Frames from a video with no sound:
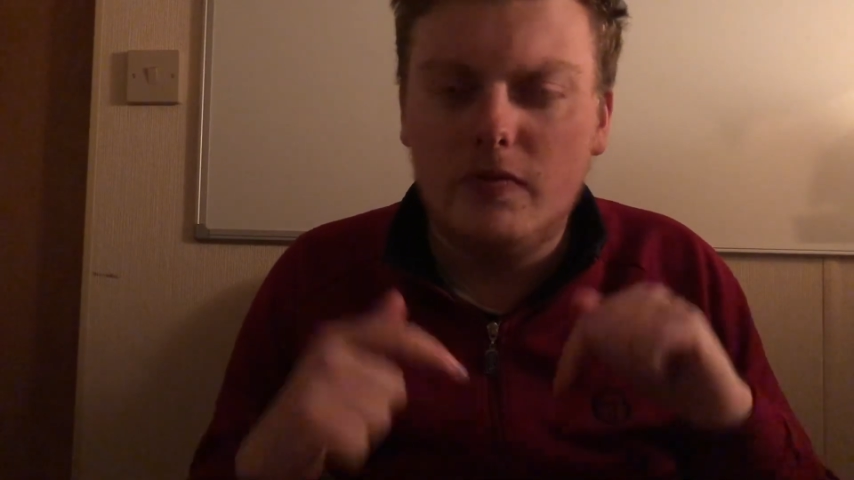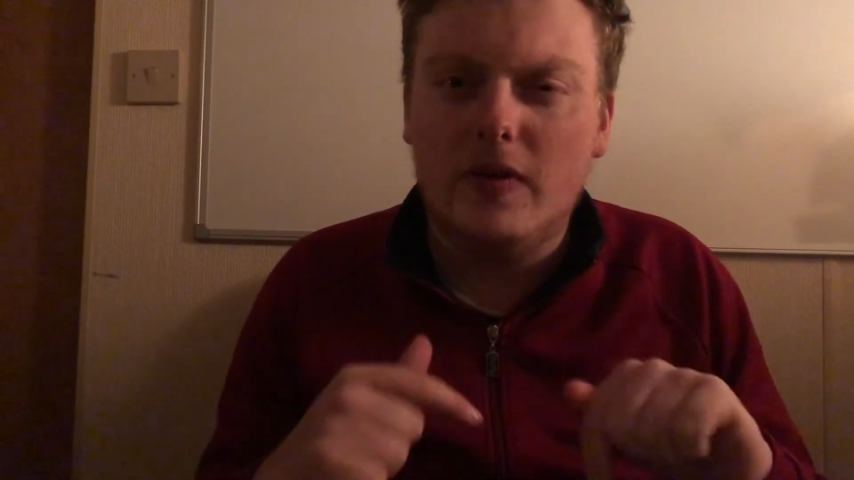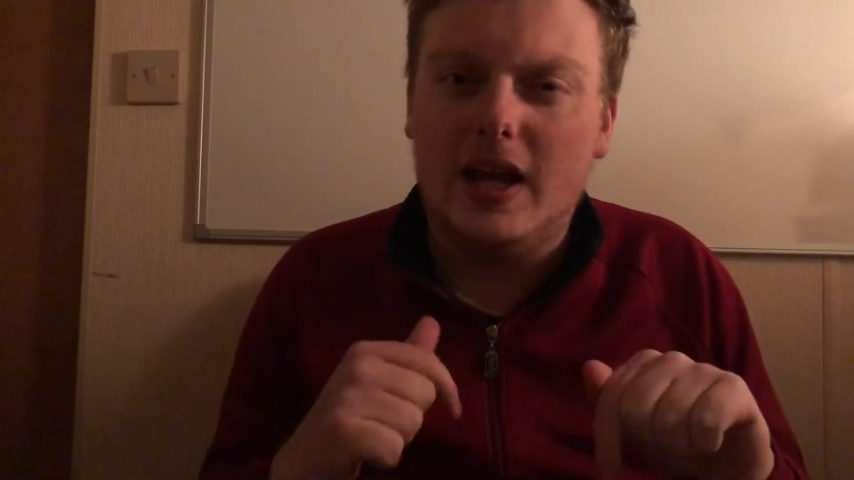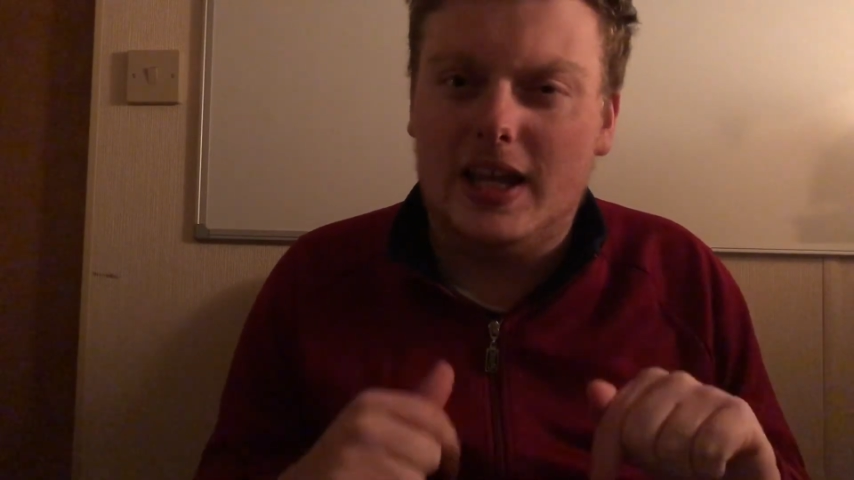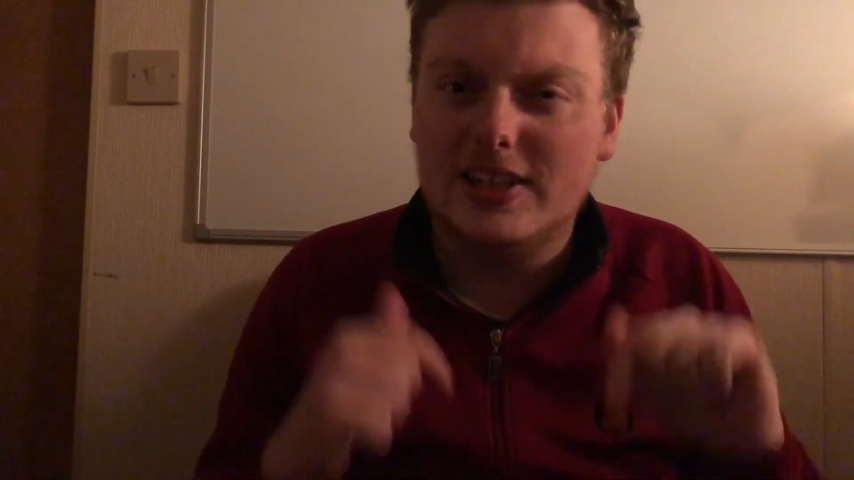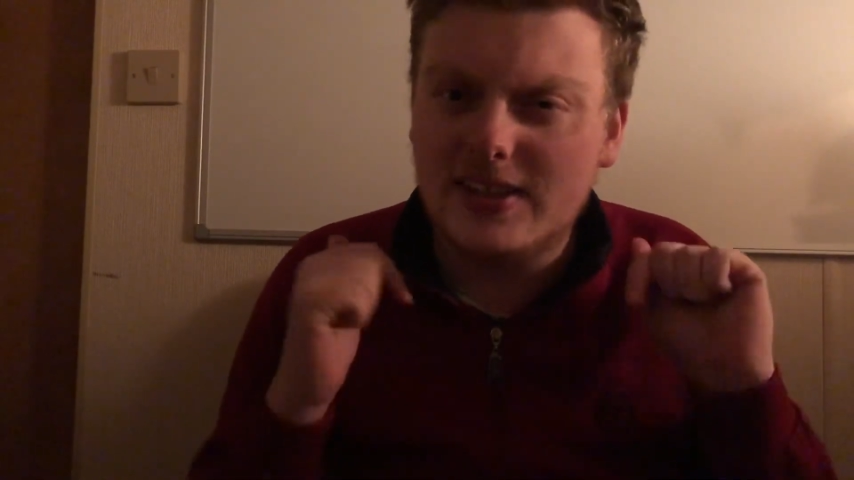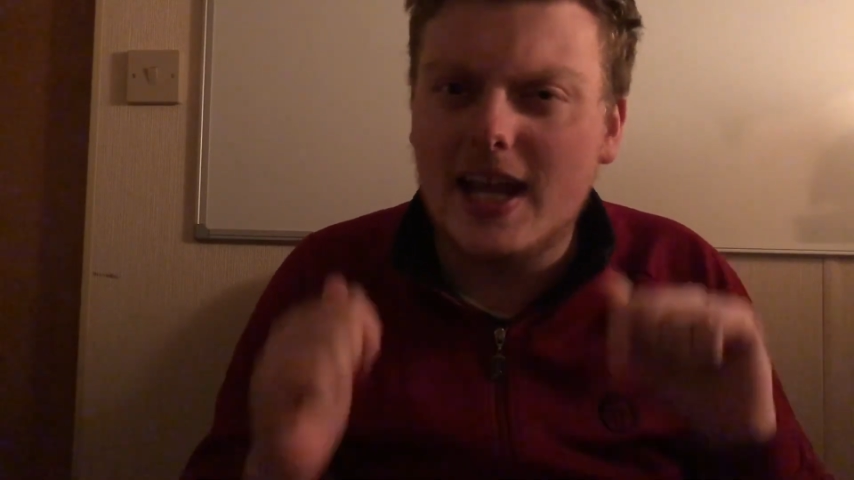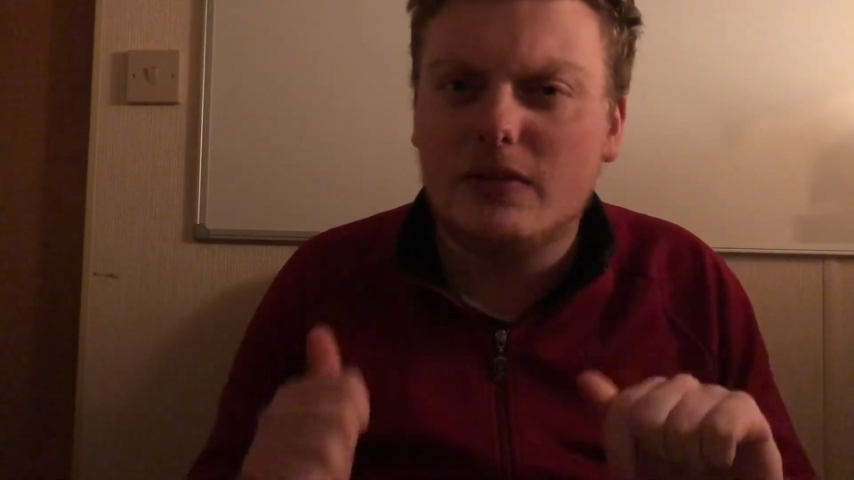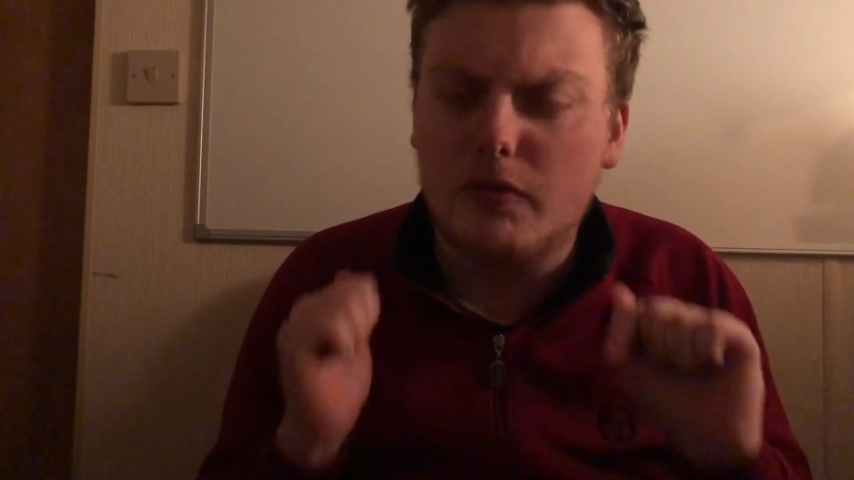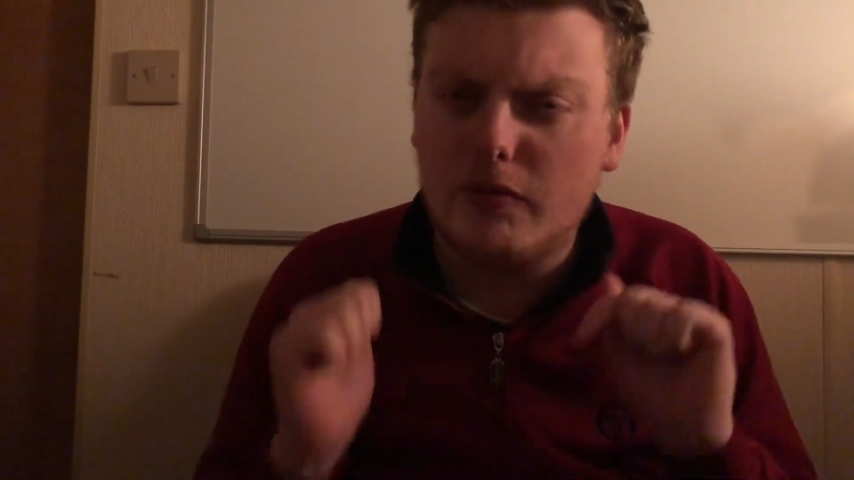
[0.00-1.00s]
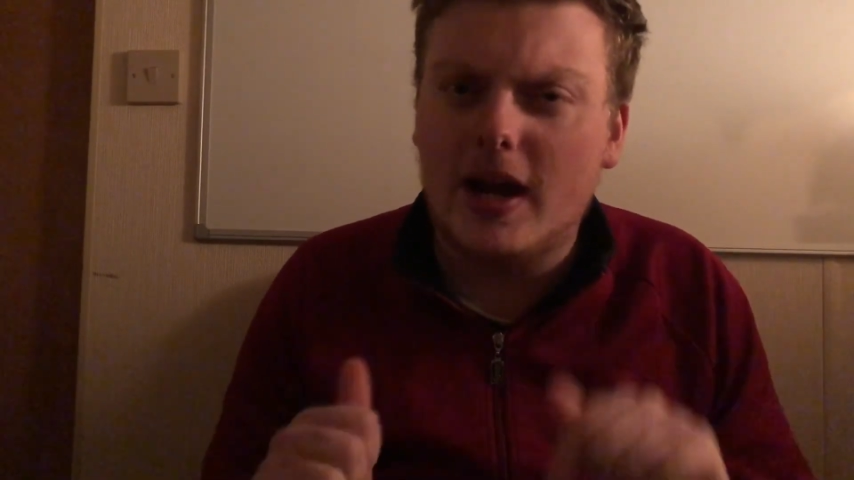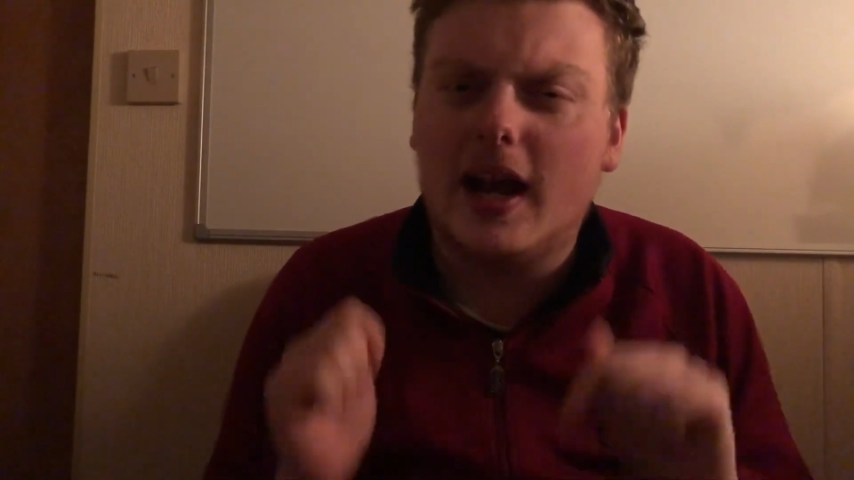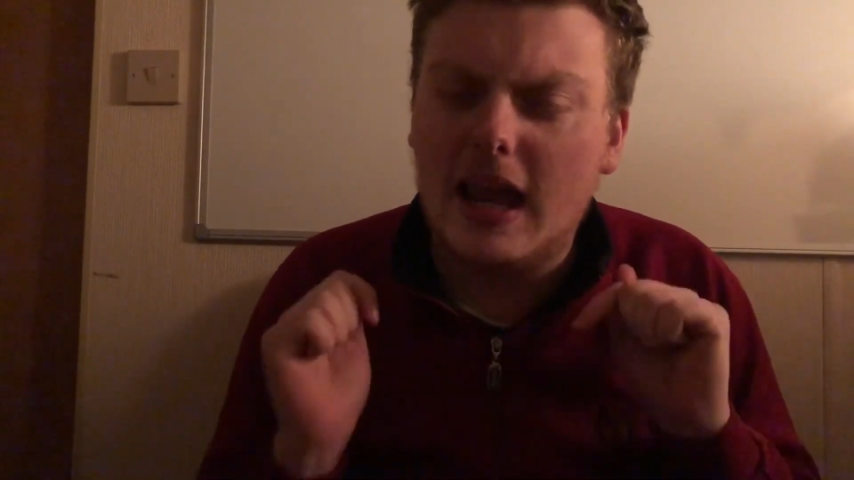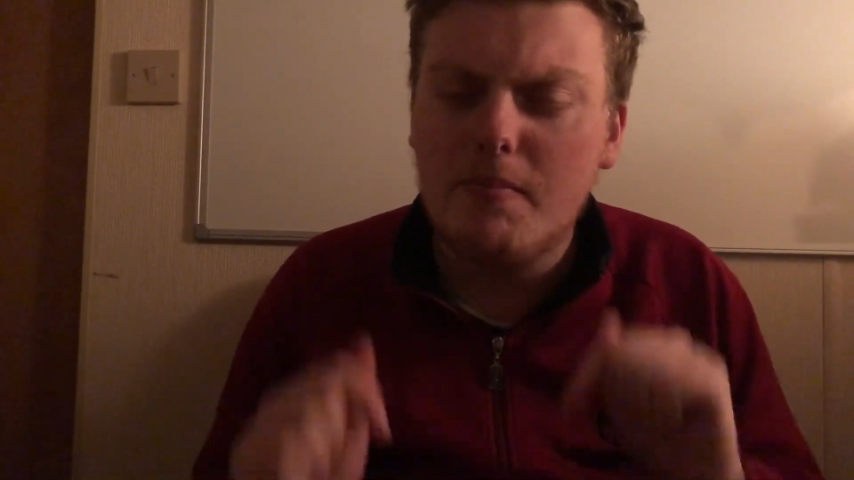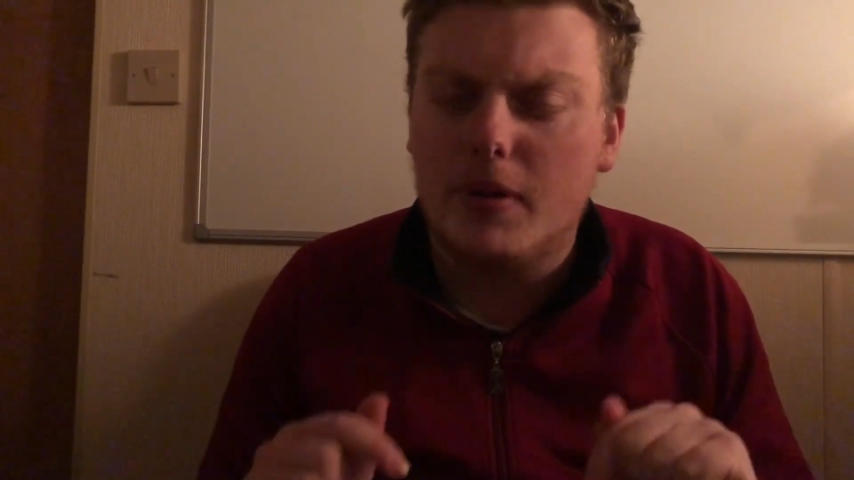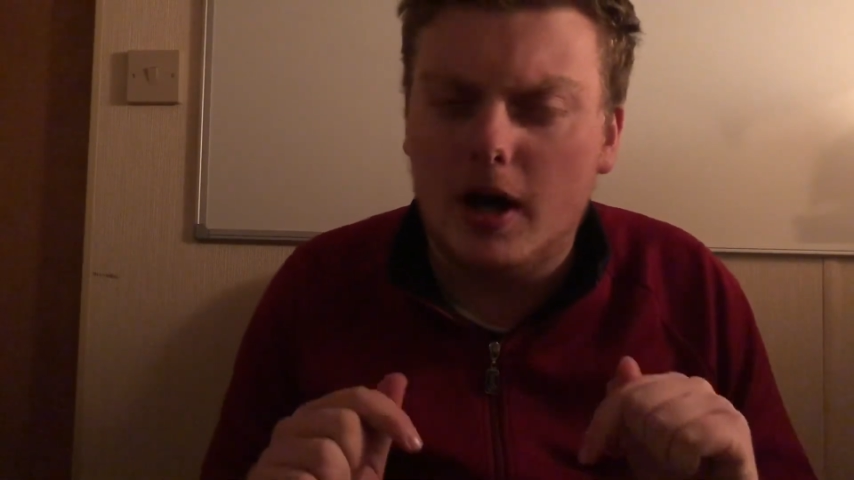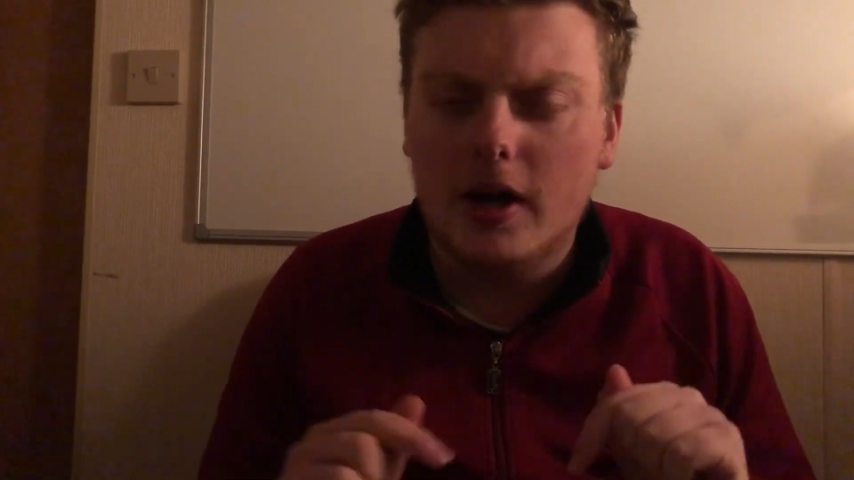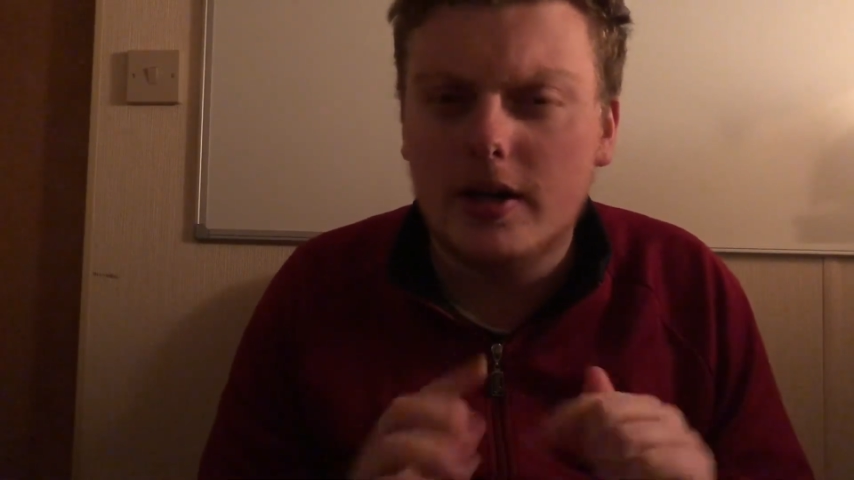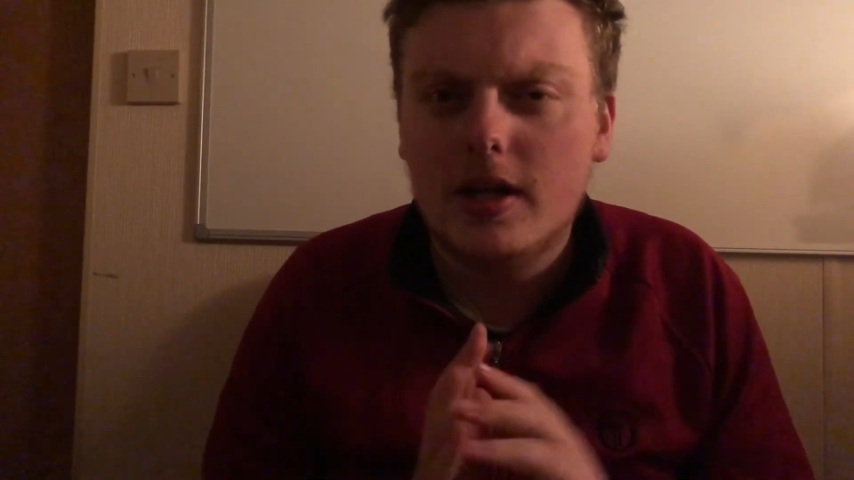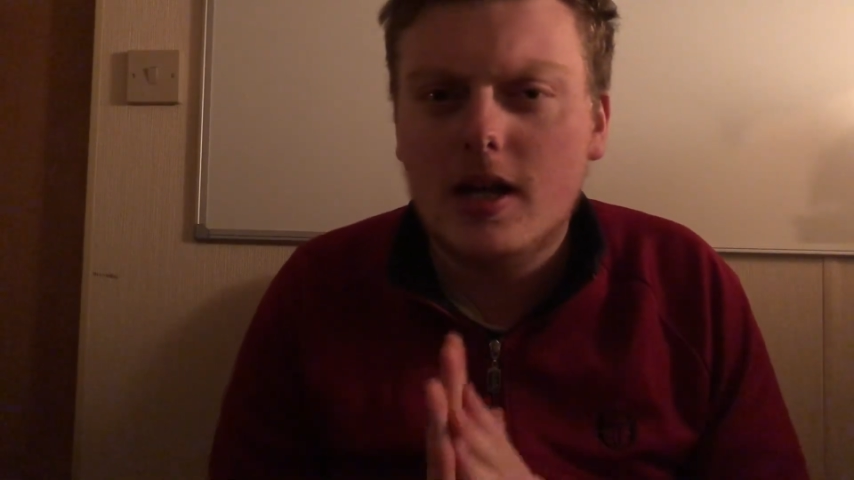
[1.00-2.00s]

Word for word: think is next for Frank Lampard.